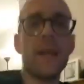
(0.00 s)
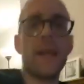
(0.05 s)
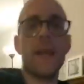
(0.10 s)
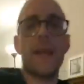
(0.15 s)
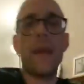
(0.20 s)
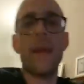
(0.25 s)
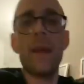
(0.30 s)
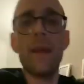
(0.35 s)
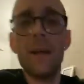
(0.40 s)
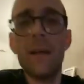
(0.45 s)

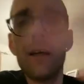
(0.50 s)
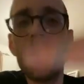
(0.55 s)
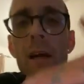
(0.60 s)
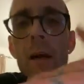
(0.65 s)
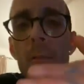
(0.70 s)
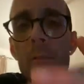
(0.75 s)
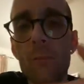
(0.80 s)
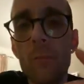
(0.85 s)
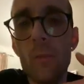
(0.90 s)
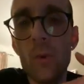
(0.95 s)
here.
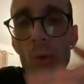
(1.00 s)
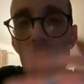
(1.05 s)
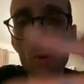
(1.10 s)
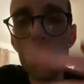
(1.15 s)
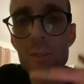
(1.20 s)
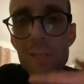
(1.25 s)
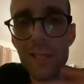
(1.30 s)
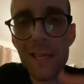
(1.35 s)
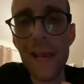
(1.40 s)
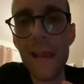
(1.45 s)
We're all
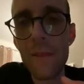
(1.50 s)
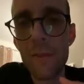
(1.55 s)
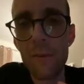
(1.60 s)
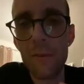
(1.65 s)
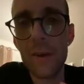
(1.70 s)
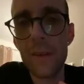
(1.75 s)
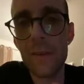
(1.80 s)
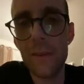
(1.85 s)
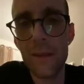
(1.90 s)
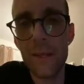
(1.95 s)
together
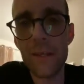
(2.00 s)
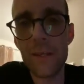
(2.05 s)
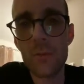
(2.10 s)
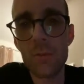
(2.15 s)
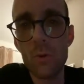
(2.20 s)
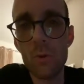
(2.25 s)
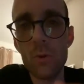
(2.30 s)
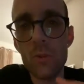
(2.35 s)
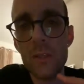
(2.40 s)
in this. We're all